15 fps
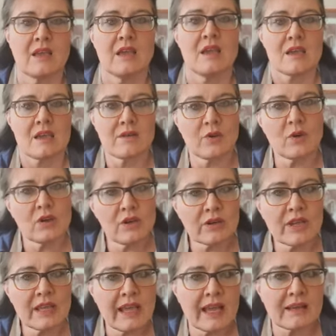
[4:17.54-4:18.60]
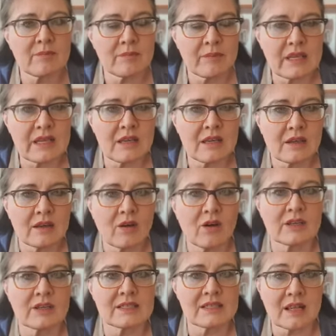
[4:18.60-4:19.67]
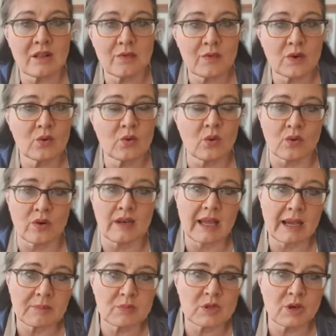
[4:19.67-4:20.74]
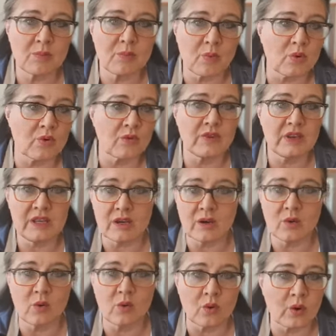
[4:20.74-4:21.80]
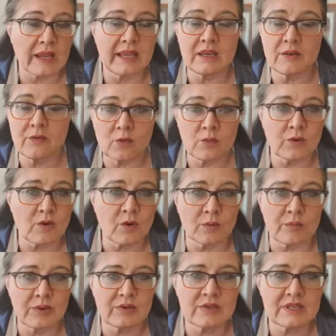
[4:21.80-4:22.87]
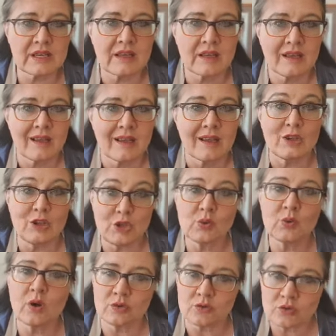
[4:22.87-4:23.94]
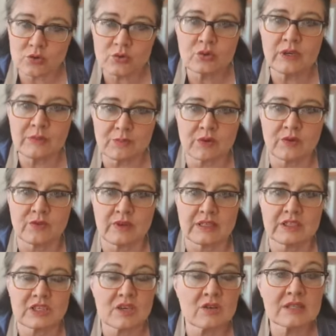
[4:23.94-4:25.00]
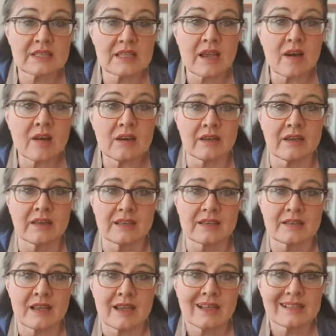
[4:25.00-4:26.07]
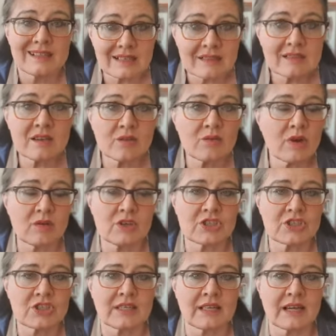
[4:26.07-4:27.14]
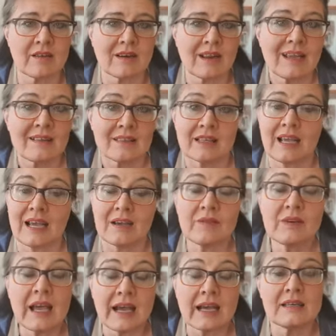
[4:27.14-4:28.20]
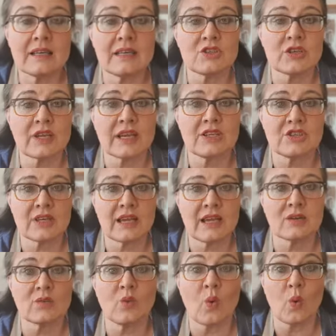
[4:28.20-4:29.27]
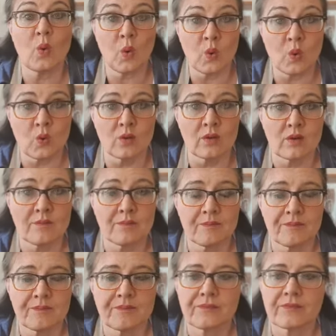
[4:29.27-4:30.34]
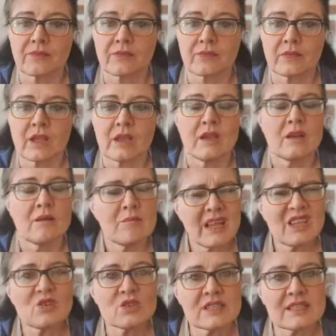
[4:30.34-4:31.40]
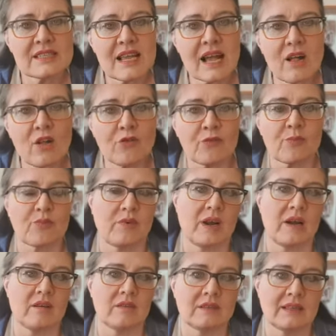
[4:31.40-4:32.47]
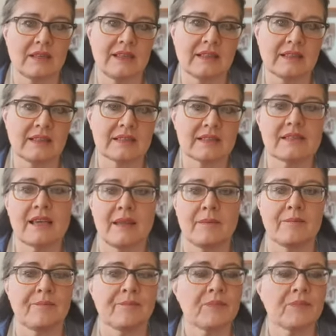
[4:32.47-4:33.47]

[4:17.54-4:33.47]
If you are looking at me on a cell phone or a laptop or a video or any form of computer, you are truly privileged, because there are learners since Corona shutdown that haven't had education at all. Make yourself proud in this time.